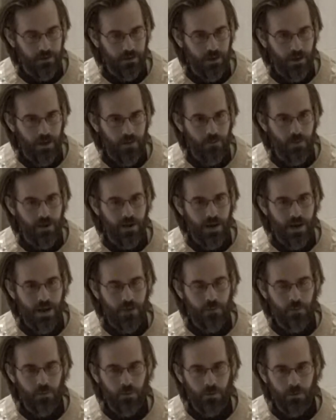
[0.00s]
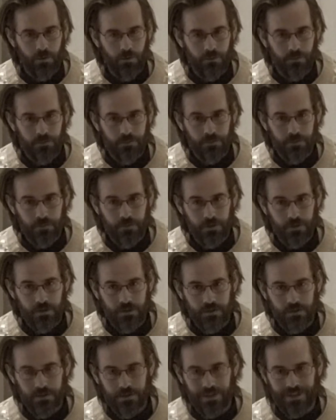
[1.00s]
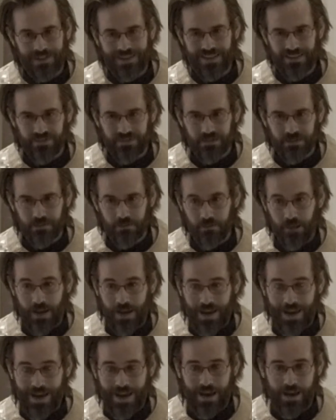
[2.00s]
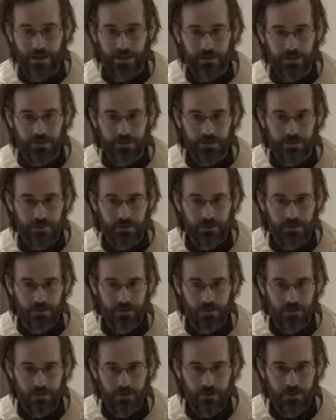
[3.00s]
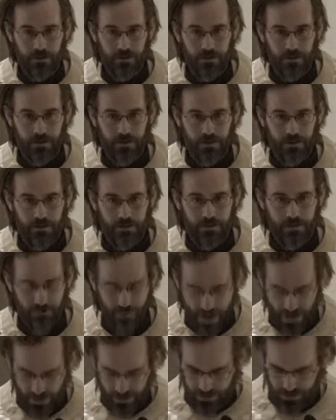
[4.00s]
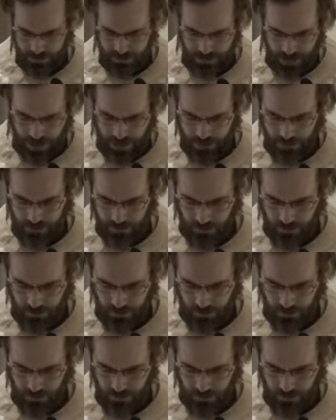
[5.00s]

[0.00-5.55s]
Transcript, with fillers: I'm unable to lift my hand to make the sign of the